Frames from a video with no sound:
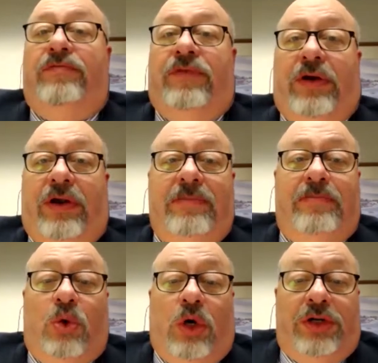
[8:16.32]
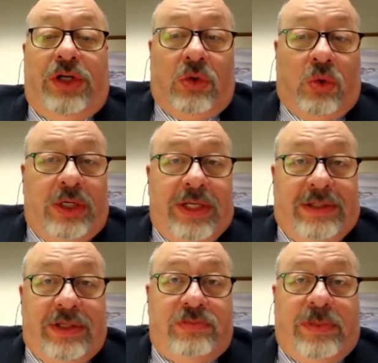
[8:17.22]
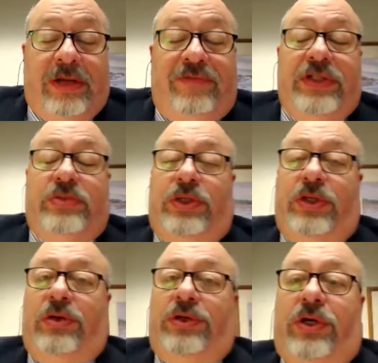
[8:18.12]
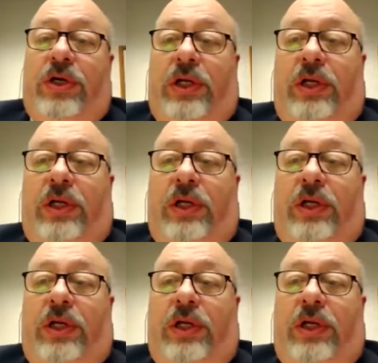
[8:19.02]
Very important to coordinate those benefits with your attorney.